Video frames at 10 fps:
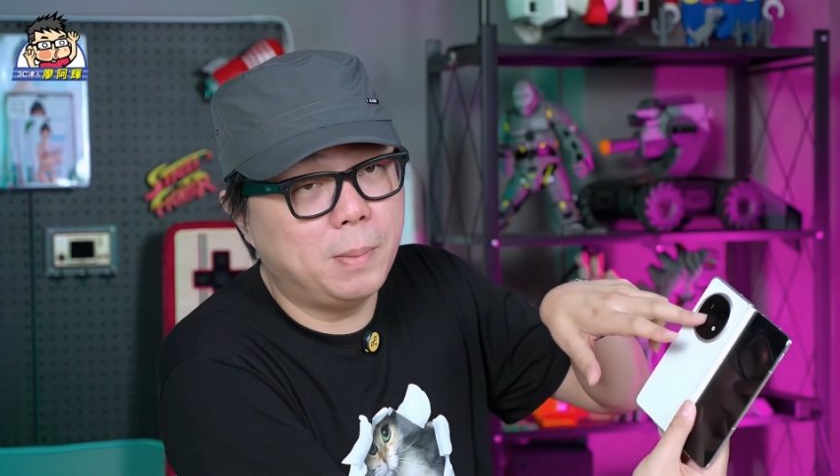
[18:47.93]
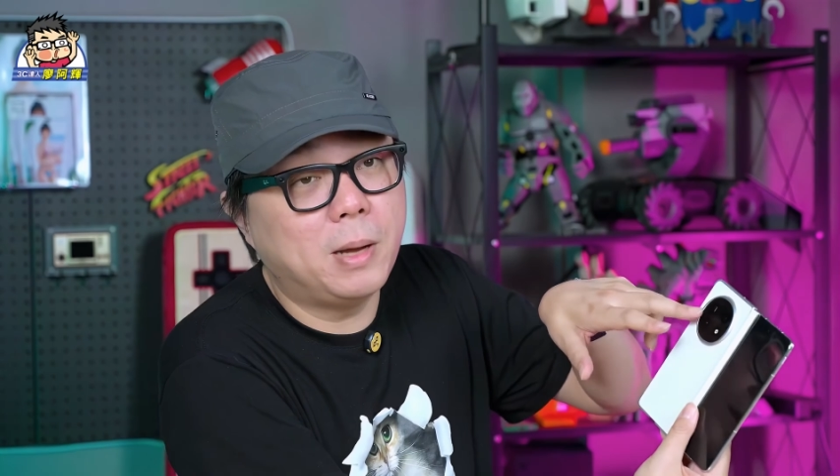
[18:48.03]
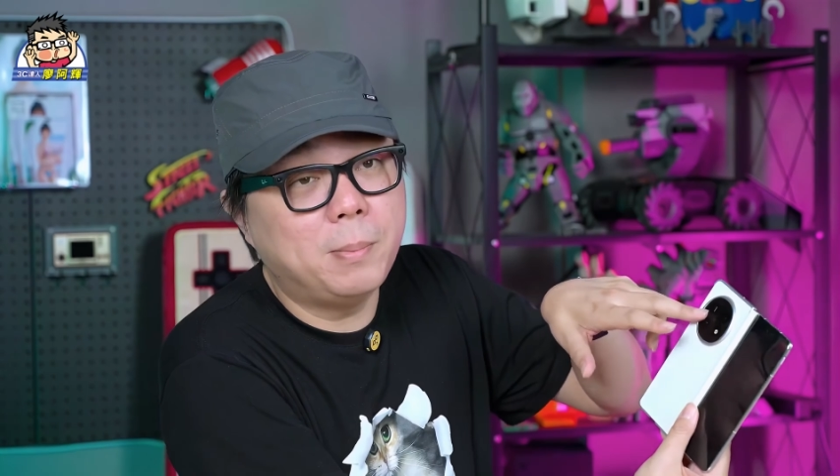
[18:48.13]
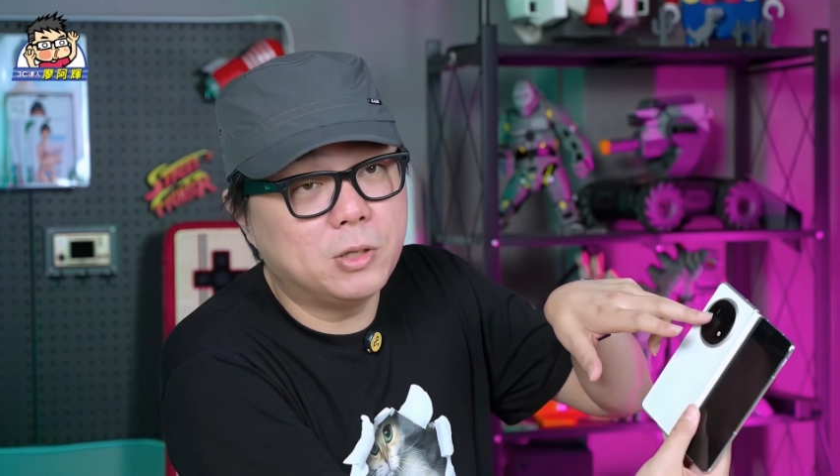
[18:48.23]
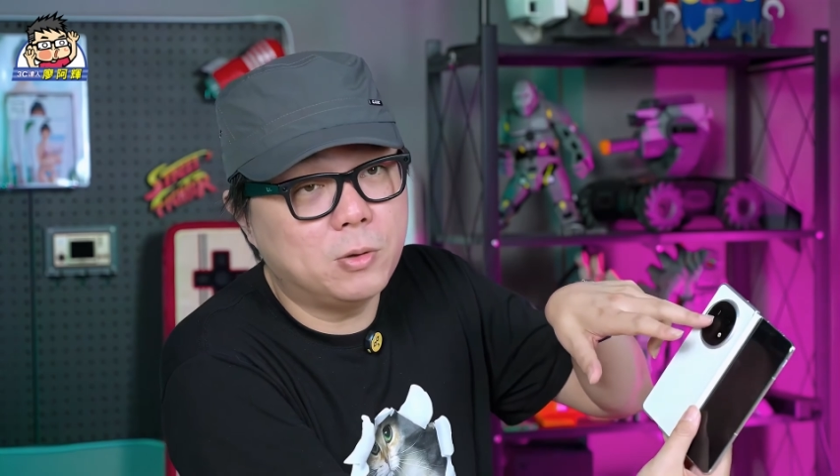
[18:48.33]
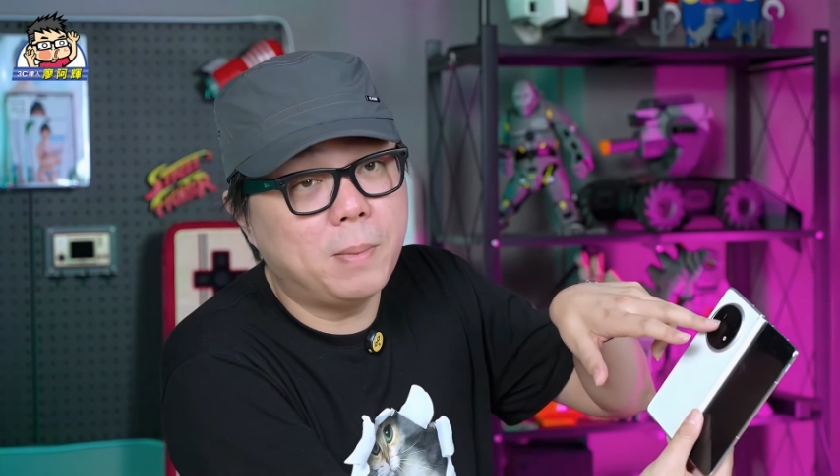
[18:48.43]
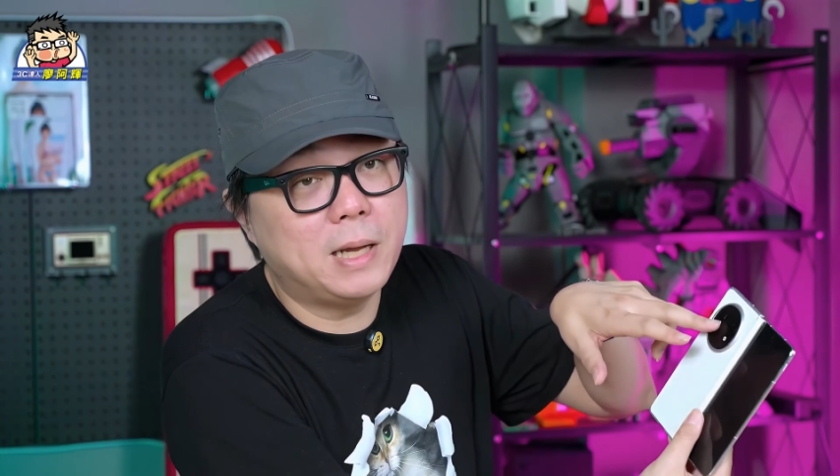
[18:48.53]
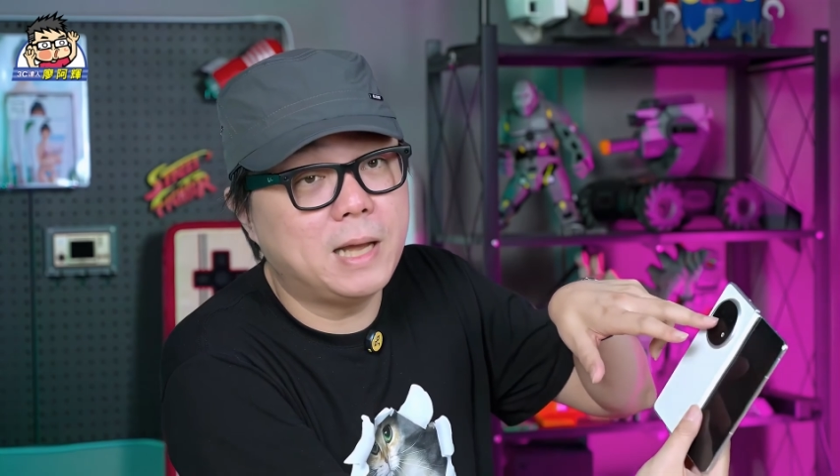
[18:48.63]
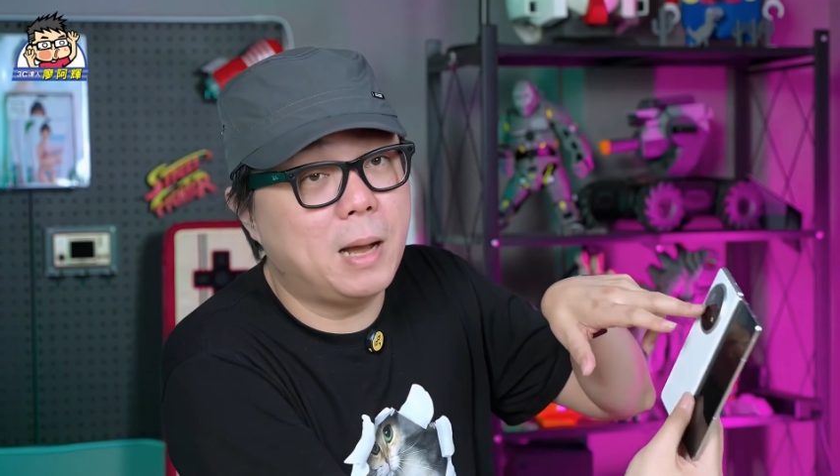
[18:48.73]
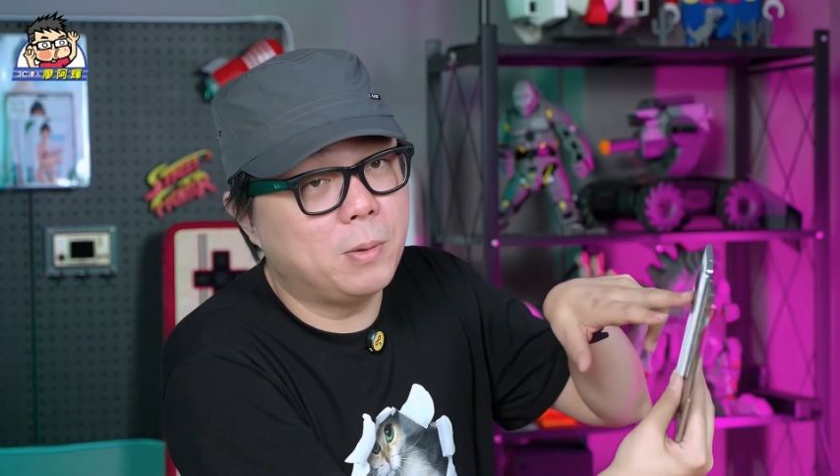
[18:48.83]
megapixel
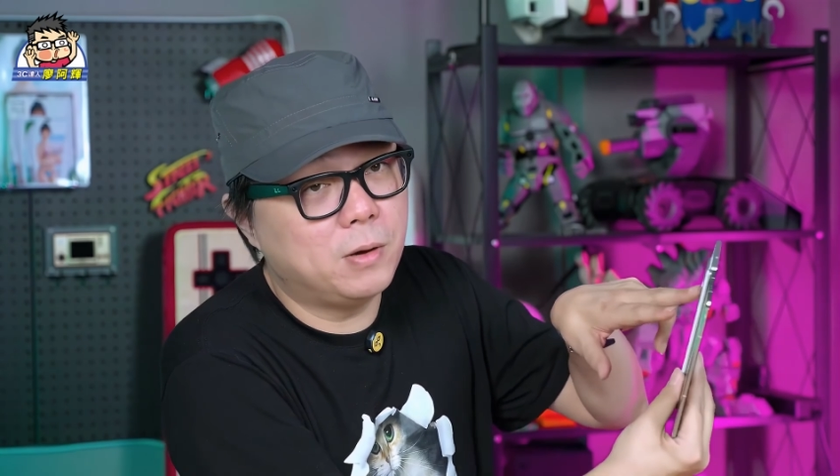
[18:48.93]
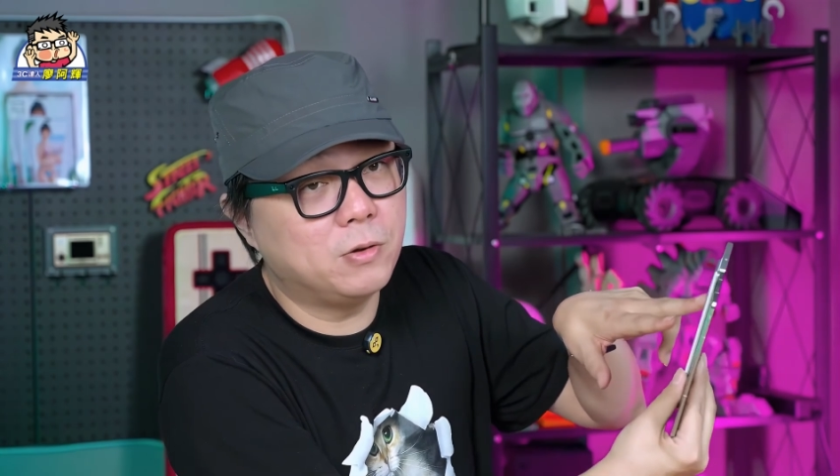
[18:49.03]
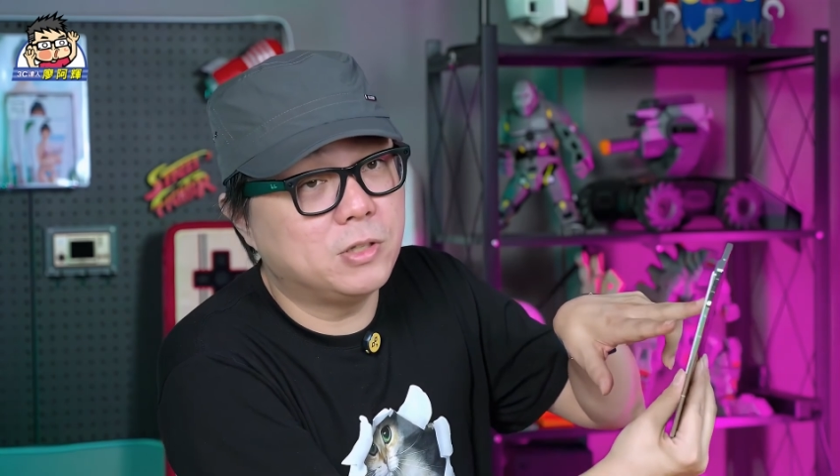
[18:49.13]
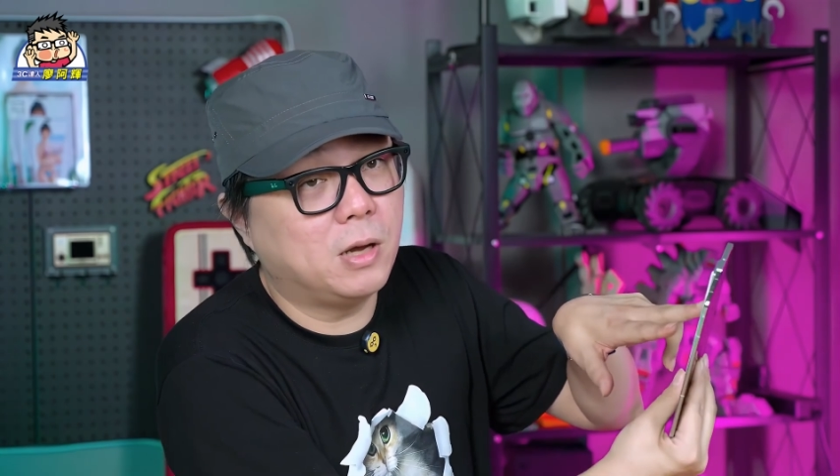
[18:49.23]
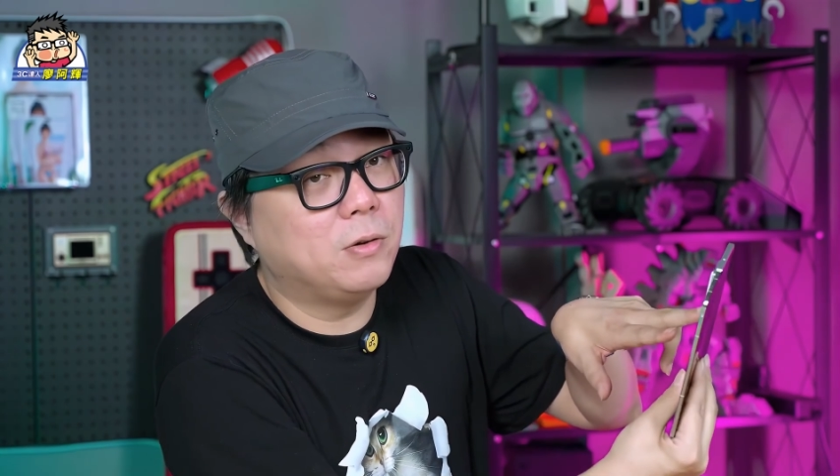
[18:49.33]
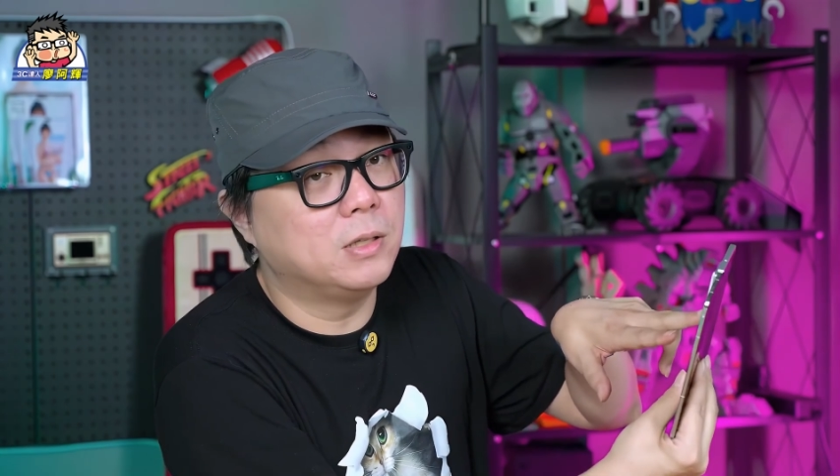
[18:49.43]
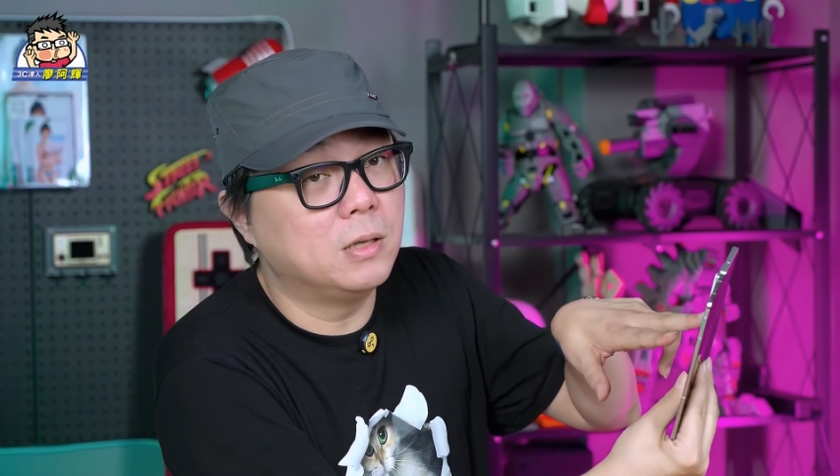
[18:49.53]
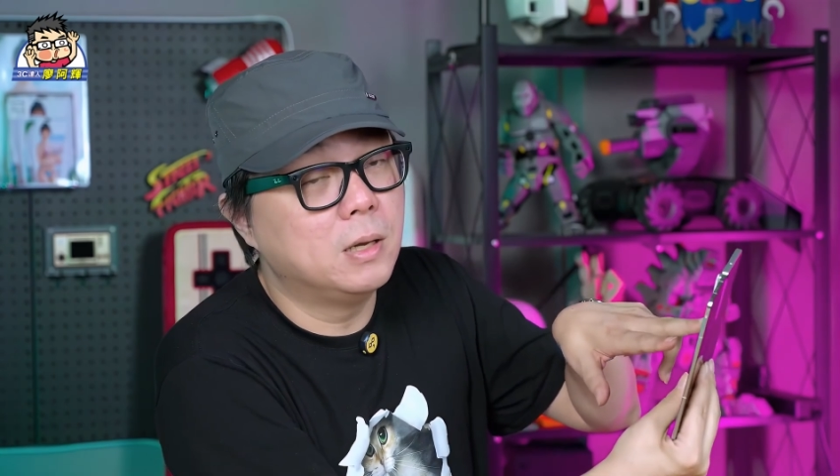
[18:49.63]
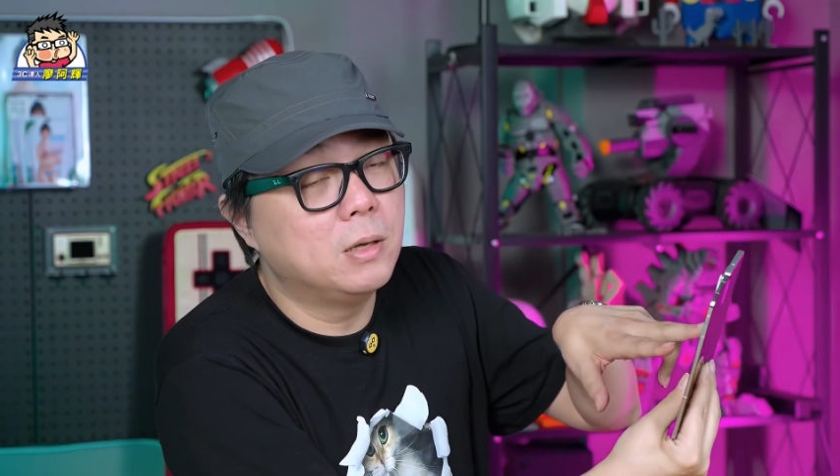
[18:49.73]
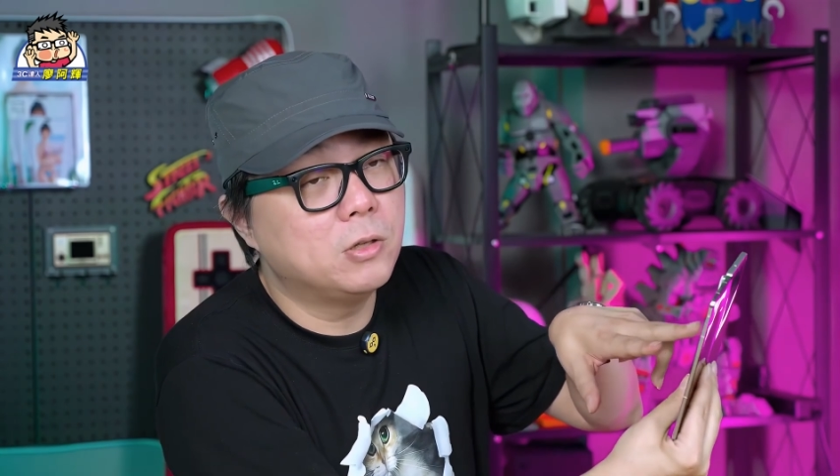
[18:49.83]
main camera for selfies.